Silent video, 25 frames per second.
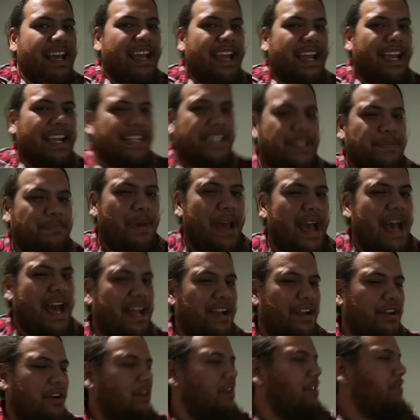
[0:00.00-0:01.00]

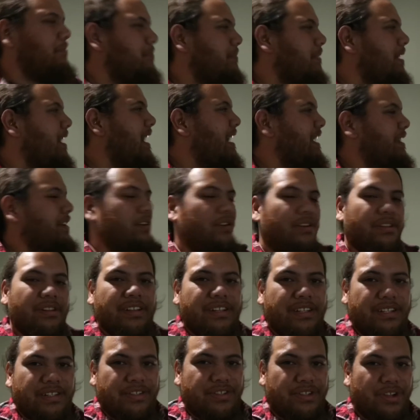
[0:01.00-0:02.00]
expand on my
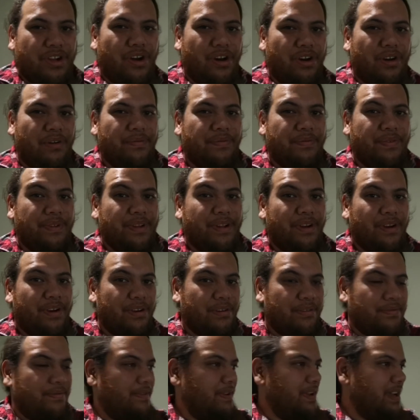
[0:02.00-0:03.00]
knowledge of
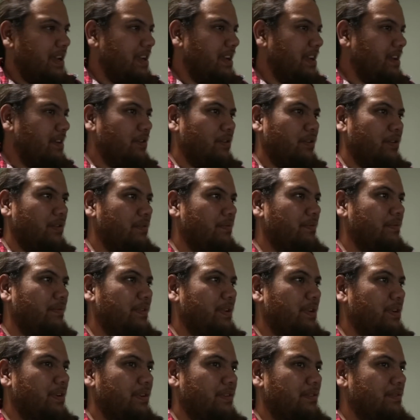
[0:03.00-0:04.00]
photography or
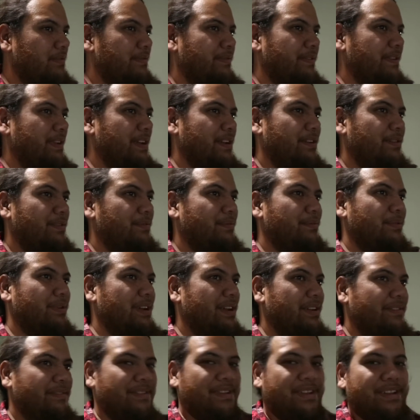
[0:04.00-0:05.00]
videography or
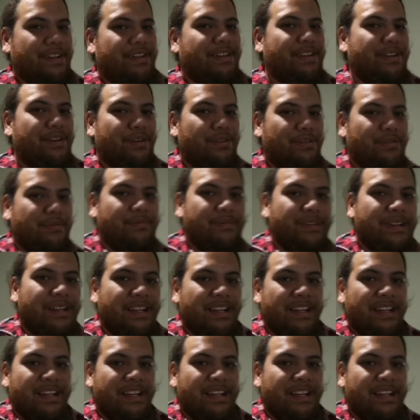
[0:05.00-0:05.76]
whatever you'd call